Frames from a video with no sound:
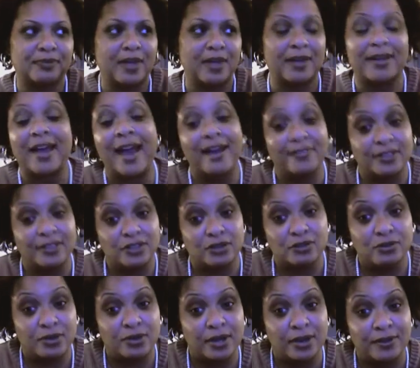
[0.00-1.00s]
a Catholic
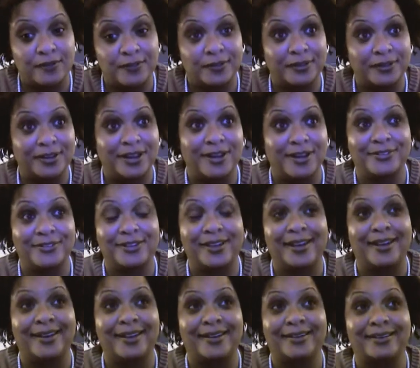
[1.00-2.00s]
school here in Philadelphia,
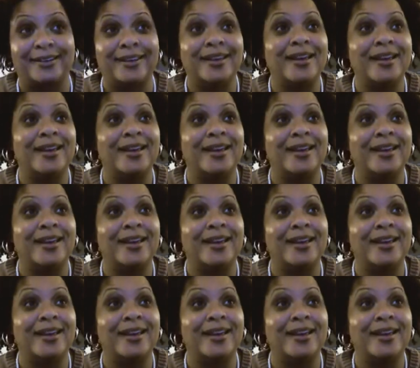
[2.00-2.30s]
and